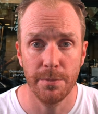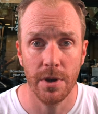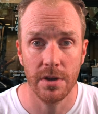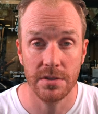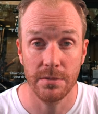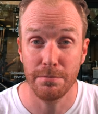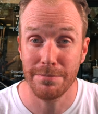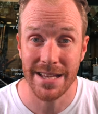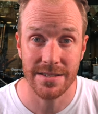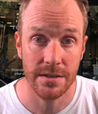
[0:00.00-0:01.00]
embarked on
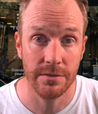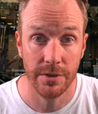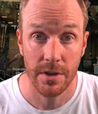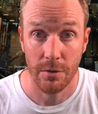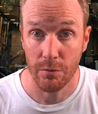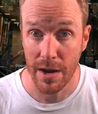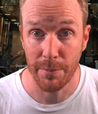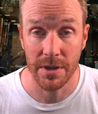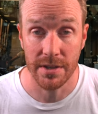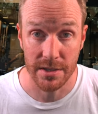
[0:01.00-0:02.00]
massive,
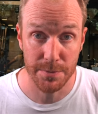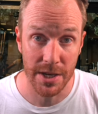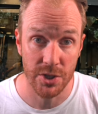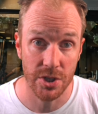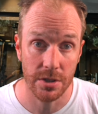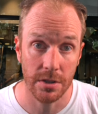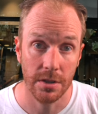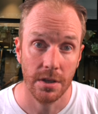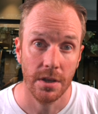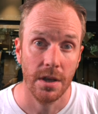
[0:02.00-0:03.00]
rapid expansion.
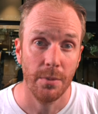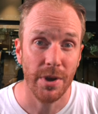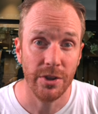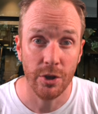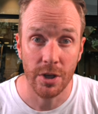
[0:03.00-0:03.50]
By the